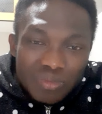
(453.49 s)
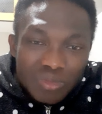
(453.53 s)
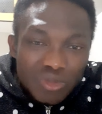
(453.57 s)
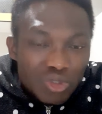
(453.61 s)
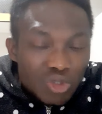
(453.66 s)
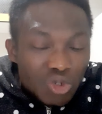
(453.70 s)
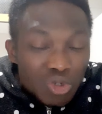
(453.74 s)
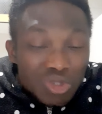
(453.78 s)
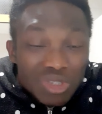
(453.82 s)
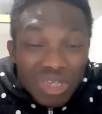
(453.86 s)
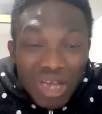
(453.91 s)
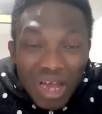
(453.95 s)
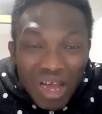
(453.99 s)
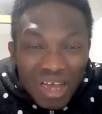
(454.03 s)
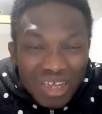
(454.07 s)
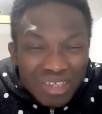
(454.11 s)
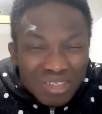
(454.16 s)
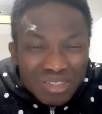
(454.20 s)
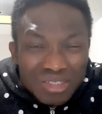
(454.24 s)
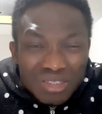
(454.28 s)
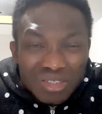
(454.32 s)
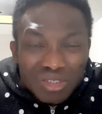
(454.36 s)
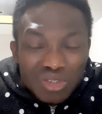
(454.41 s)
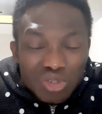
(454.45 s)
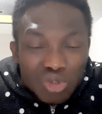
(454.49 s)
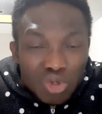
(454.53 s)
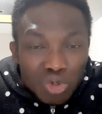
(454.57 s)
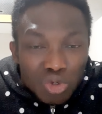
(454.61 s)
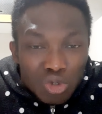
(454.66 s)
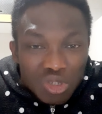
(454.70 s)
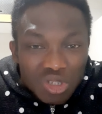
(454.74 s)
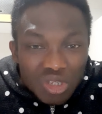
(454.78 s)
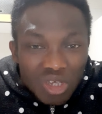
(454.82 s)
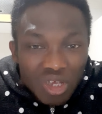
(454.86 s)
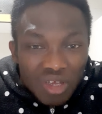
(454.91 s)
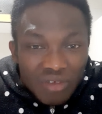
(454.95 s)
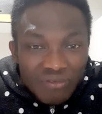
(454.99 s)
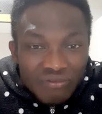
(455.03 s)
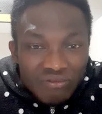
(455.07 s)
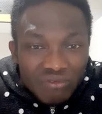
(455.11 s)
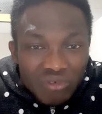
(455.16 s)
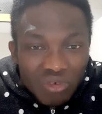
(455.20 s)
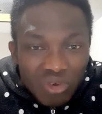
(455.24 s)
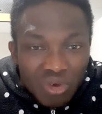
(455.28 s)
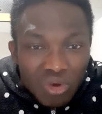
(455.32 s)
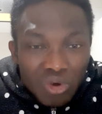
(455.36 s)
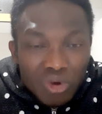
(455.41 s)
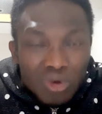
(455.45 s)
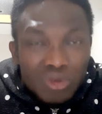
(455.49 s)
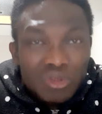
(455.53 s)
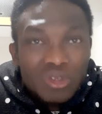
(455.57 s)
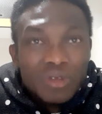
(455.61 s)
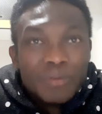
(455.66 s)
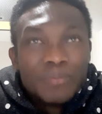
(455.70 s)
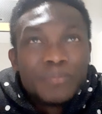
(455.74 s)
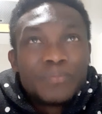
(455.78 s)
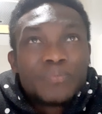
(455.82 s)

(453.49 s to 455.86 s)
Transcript: Just ask yourself, God,